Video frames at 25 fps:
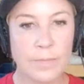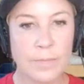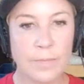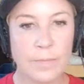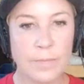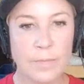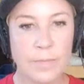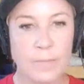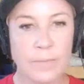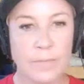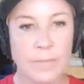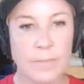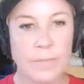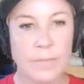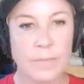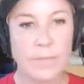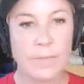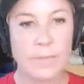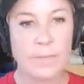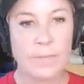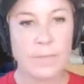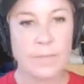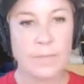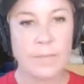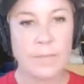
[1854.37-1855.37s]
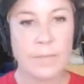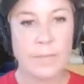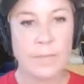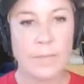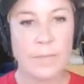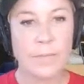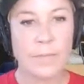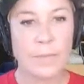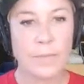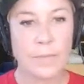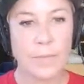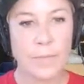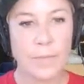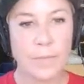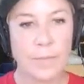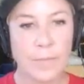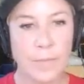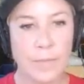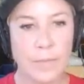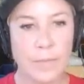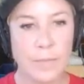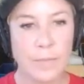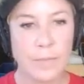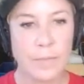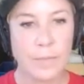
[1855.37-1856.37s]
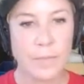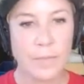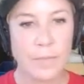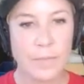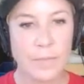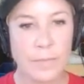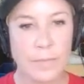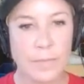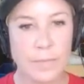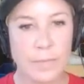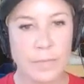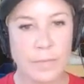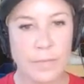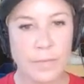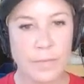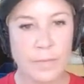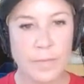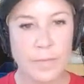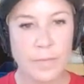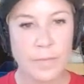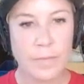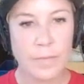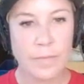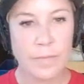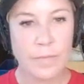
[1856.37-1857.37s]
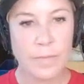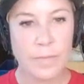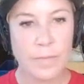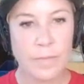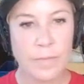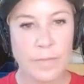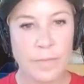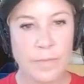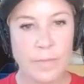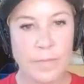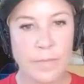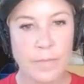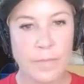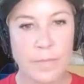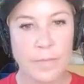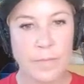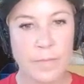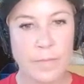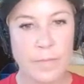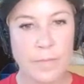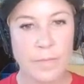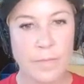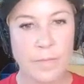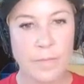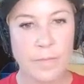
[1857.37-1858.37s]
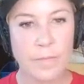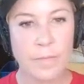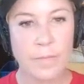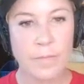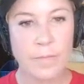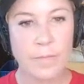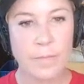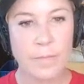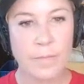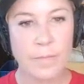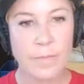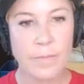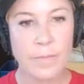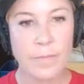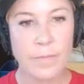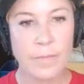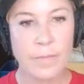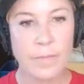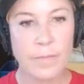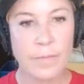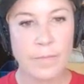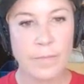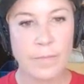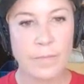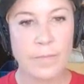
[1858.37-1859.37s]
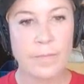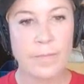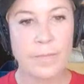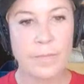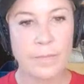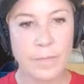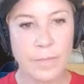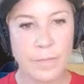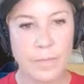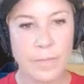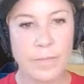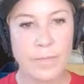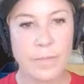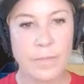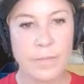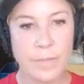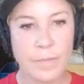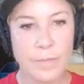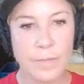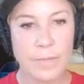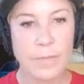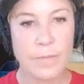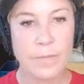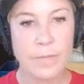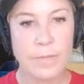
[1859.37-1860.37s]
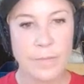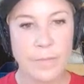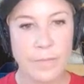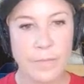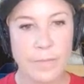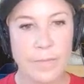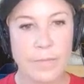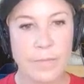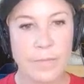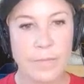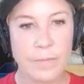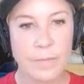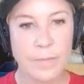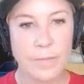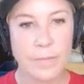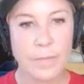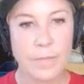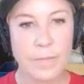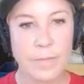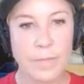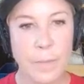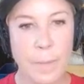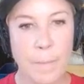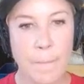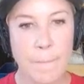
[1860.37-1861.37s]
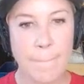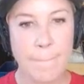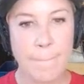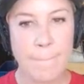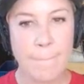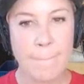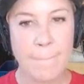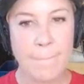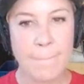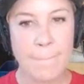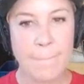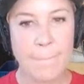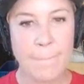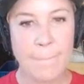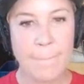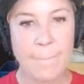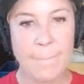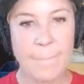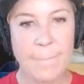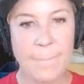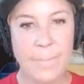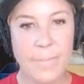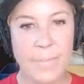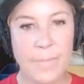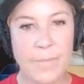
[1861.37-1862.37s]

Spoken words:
This person isn't speaking.